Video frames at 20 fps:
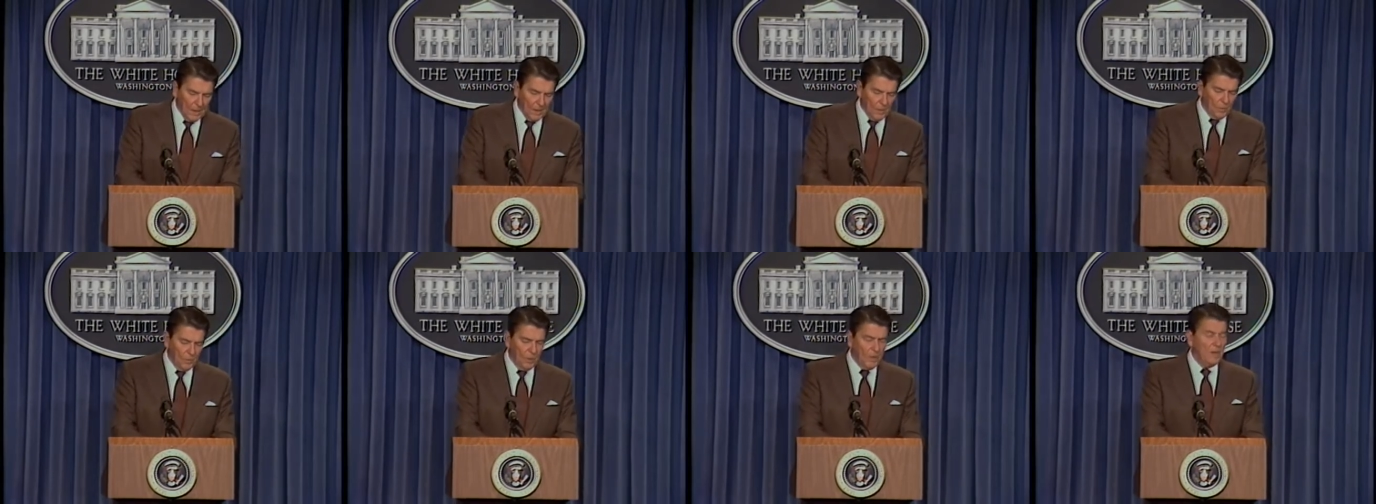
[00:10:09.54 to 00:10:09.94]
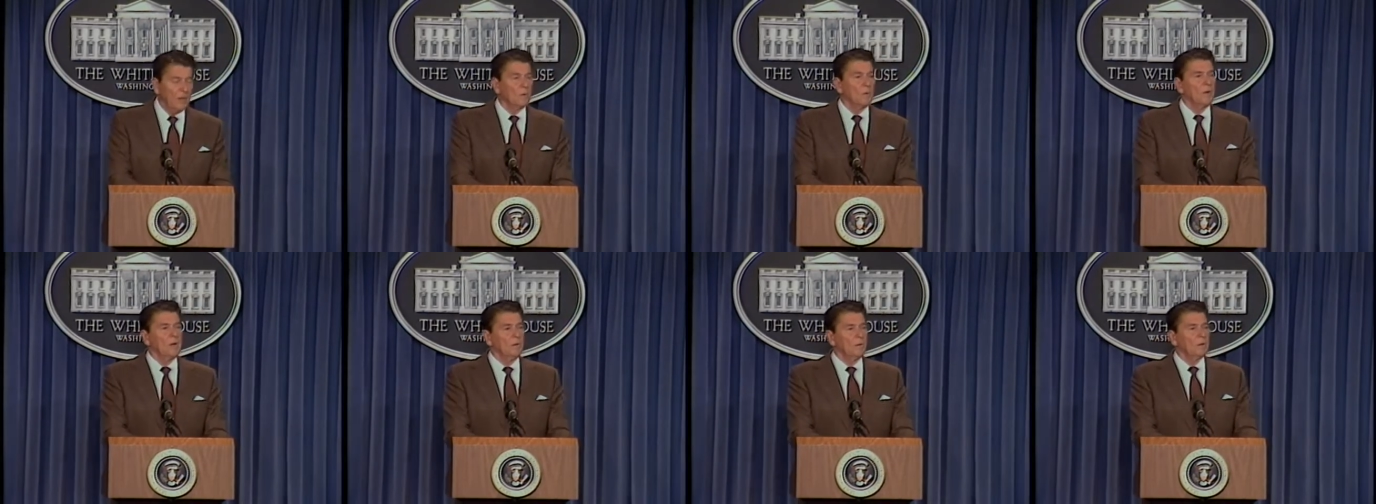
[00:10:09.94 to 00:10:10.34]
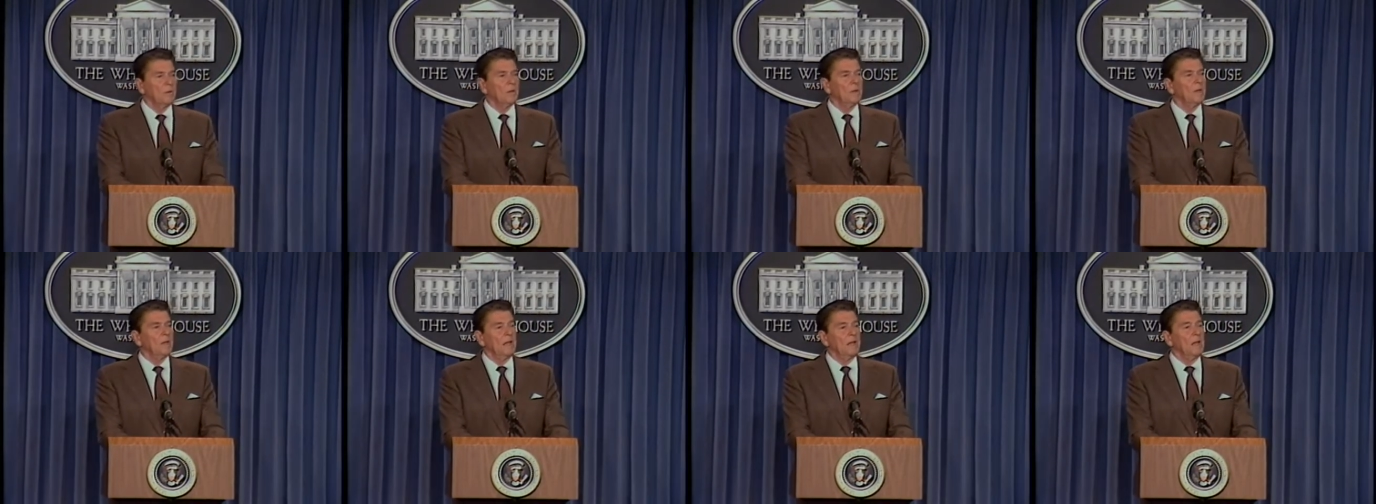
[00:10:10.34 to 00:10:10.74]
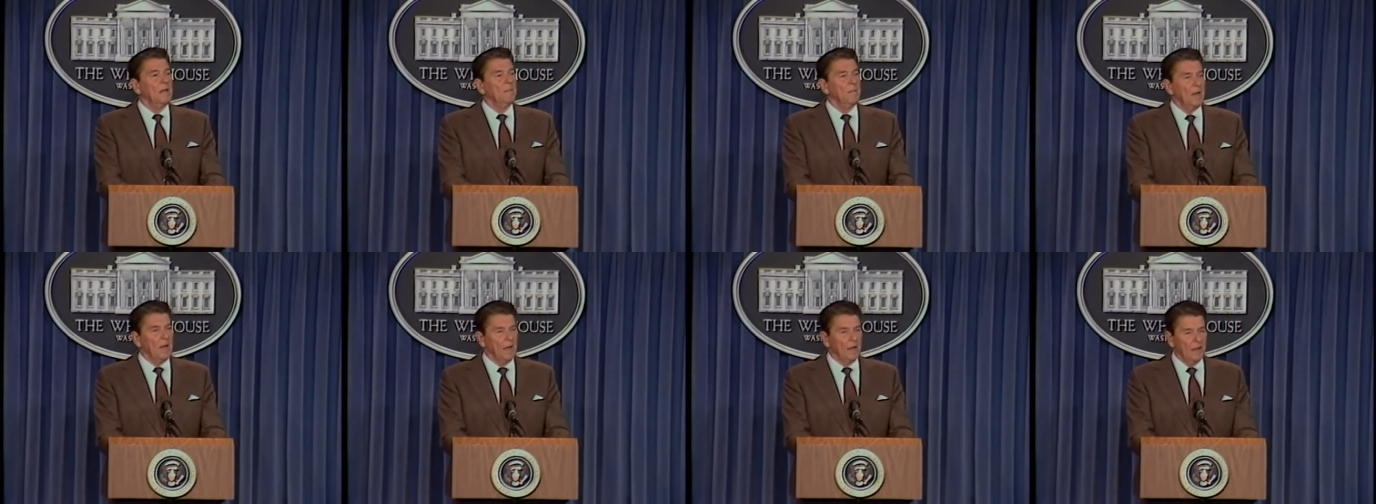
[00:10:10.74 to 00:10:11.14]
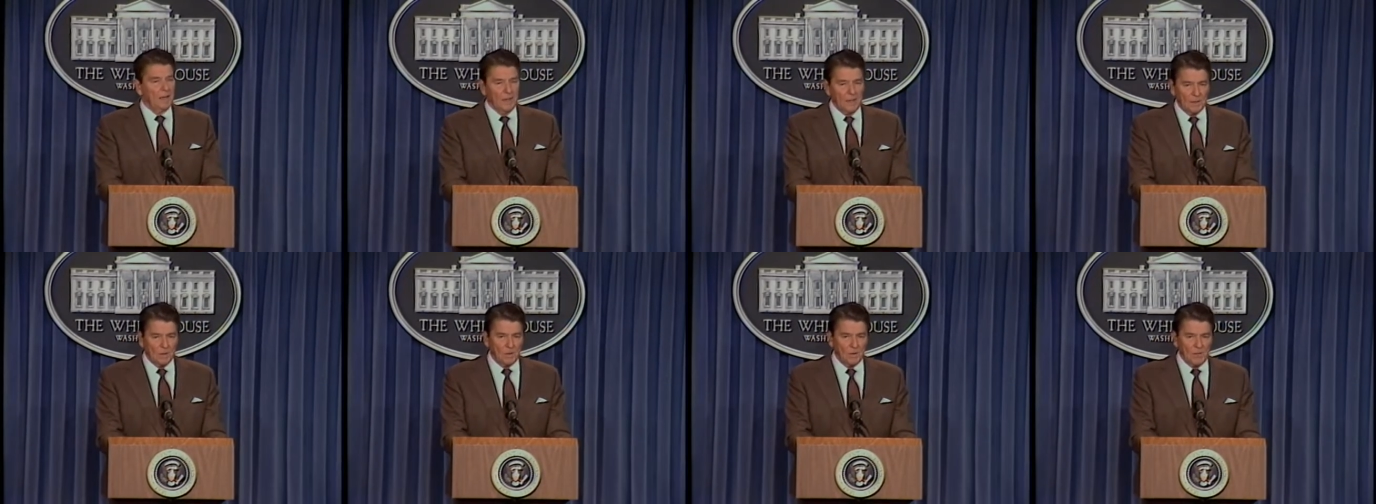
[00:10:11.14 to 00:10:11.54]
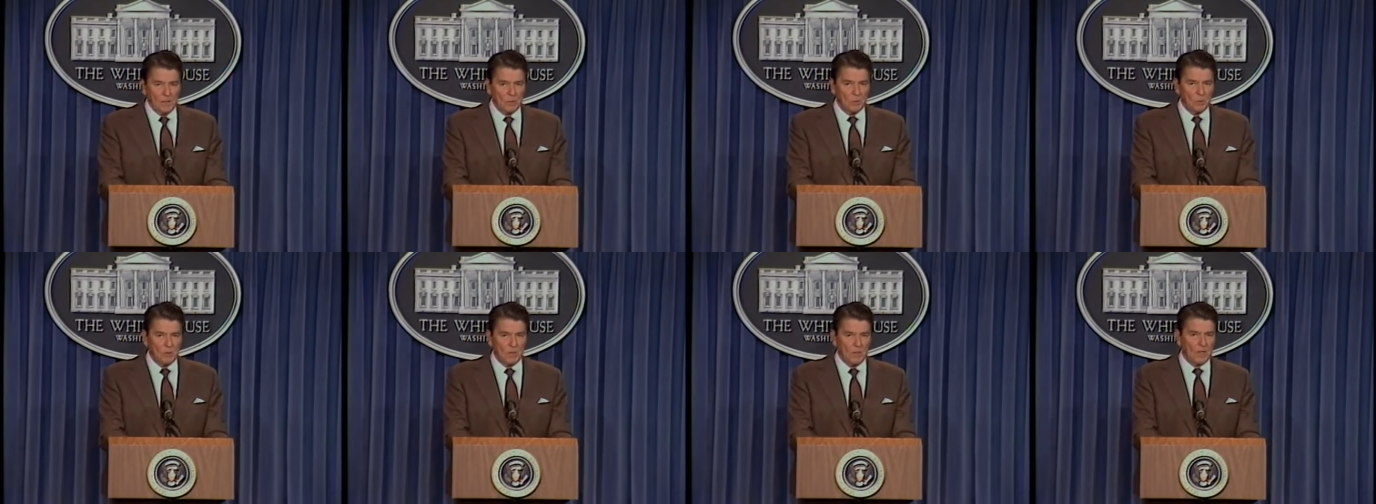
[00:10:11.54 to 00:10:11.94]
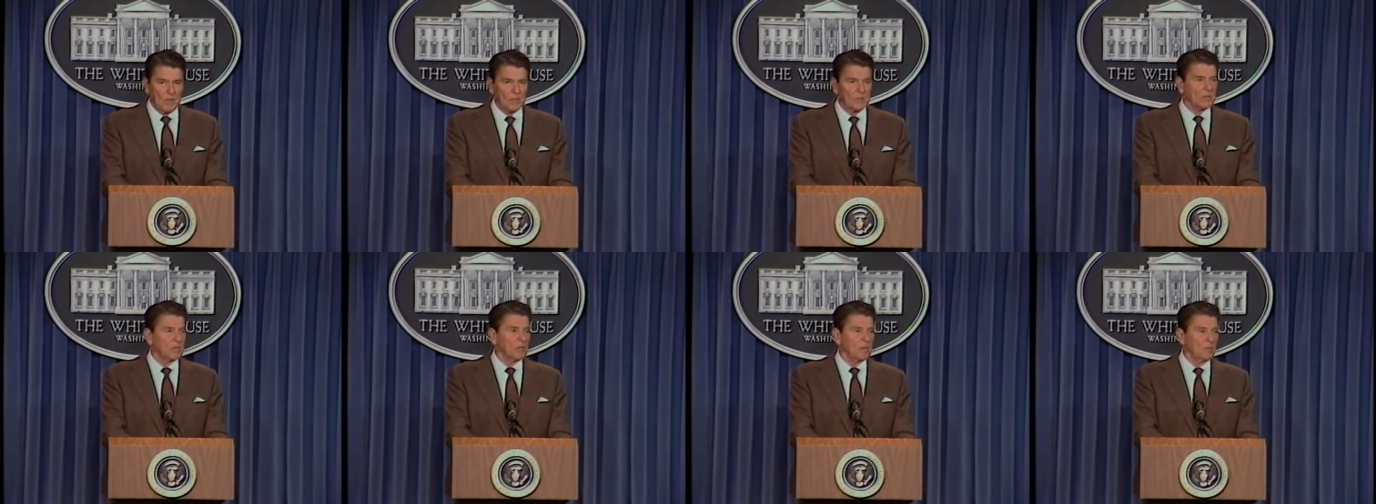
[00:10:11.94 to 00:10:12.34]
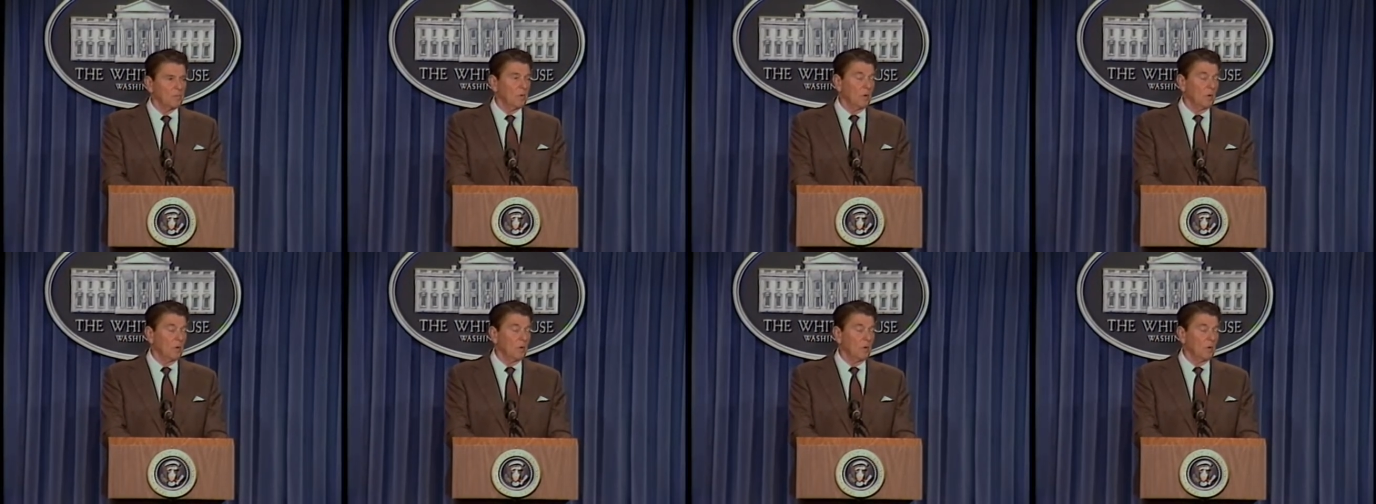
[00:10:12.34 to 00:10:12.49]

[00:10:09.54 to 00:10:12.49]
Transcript: we agree with him, and he agrees with us.